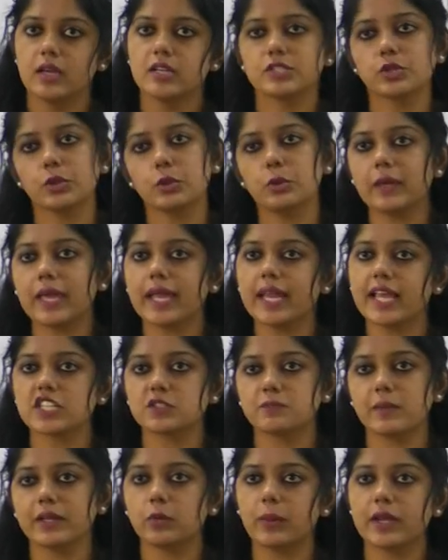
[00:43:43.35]
So you can
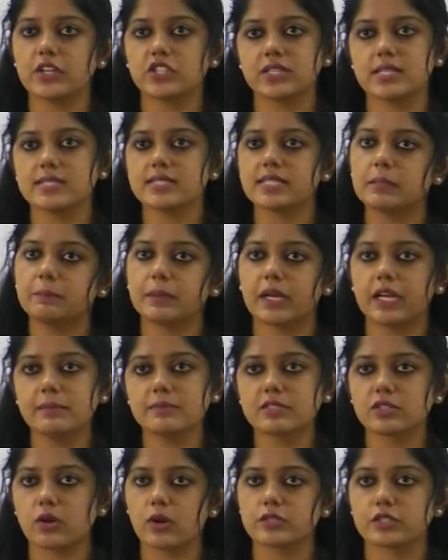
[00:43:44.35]
expect questions in
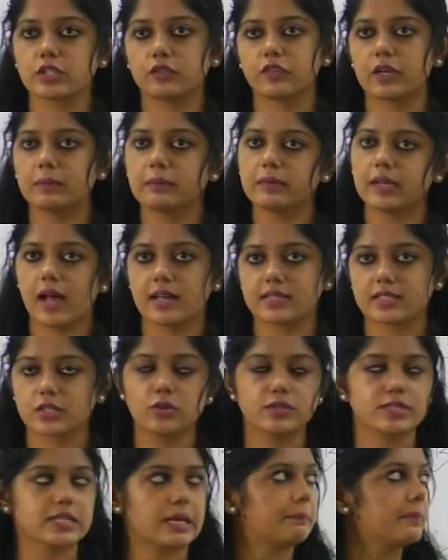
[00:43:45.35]
prelims also from
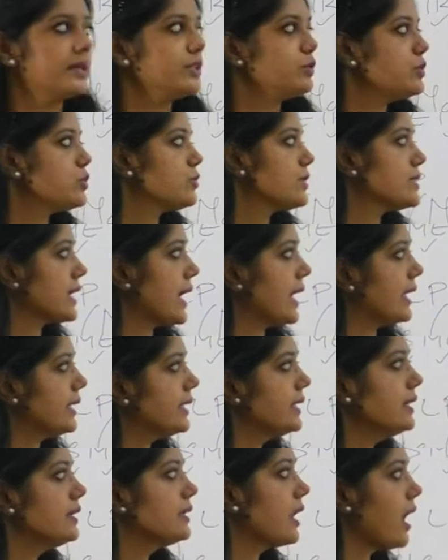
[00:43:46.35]
Glasgow summit, which was
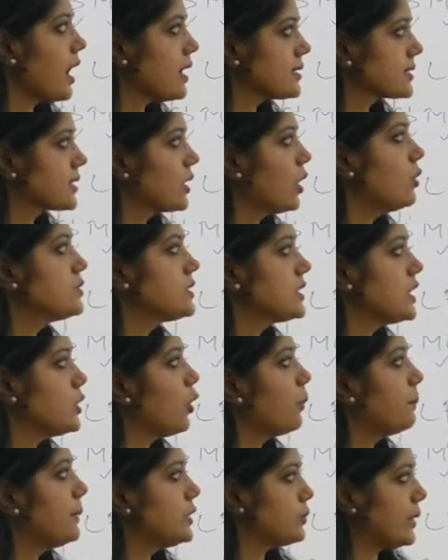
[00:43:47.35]
held in Glasgow,
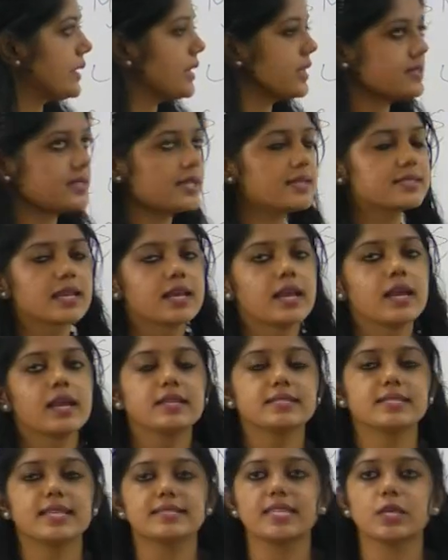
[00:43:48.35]
COP26.
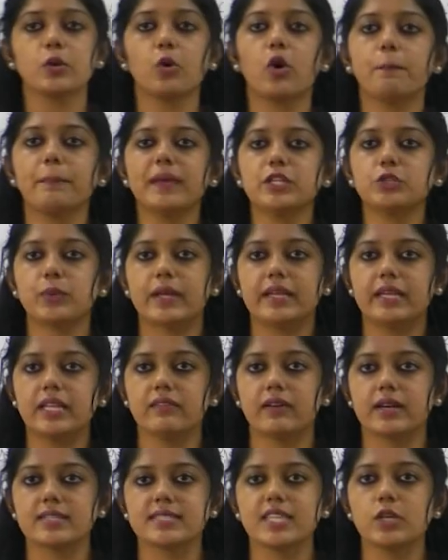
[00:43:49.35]
See,
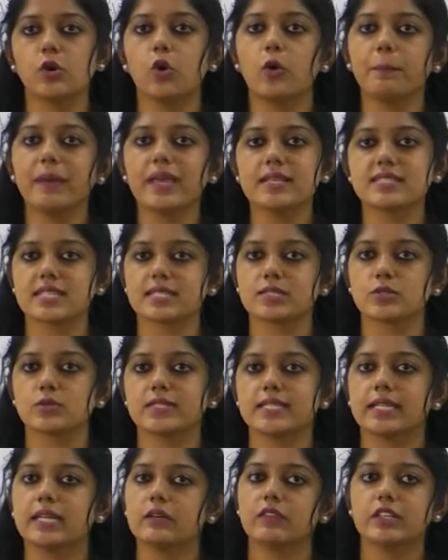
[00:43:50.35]
COP21, COP is
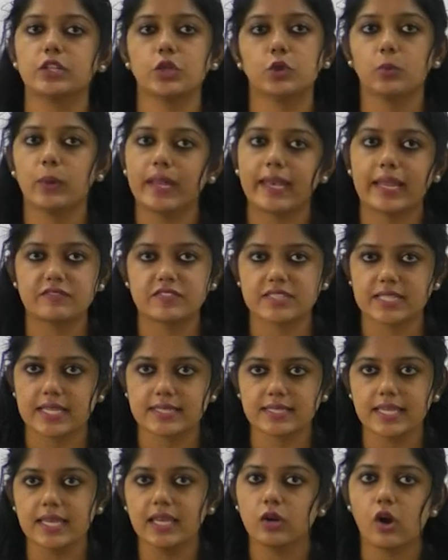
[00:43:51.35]
associated with the
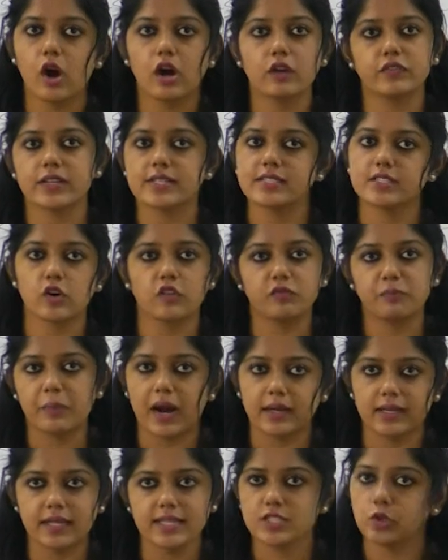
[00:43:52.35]
UNFCCC, Conference of
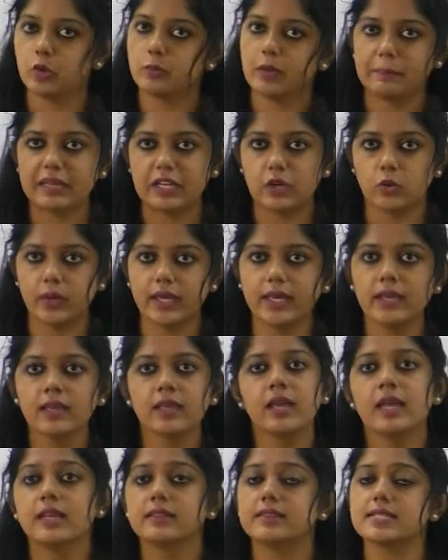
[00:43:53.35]
Parties, you may be knowing.
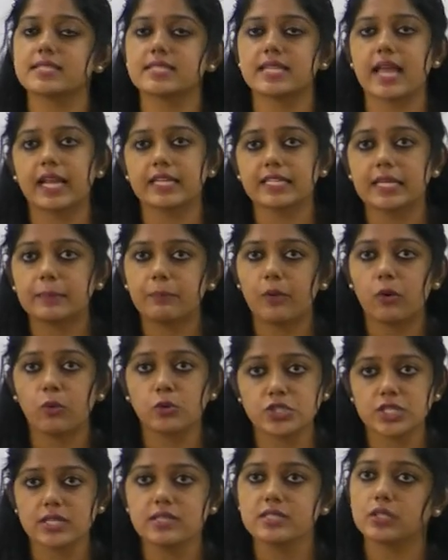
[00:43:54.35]
The static
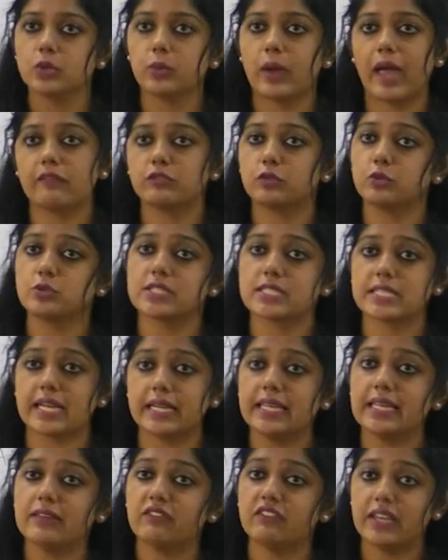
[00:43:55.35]
portions you have to
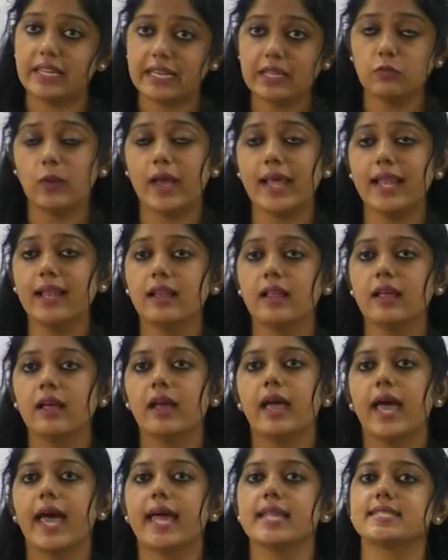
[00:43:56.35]
study very well.
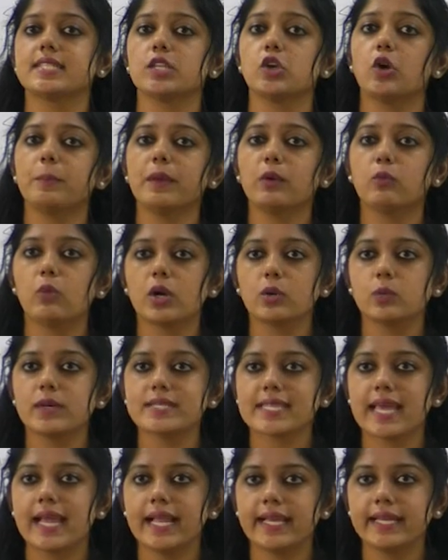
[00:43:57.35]
And COP1
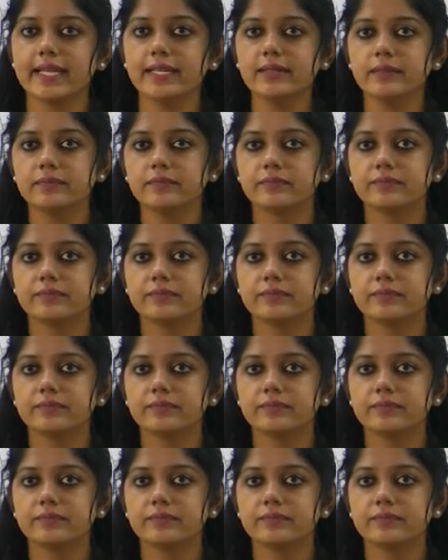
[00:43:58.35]
was held in?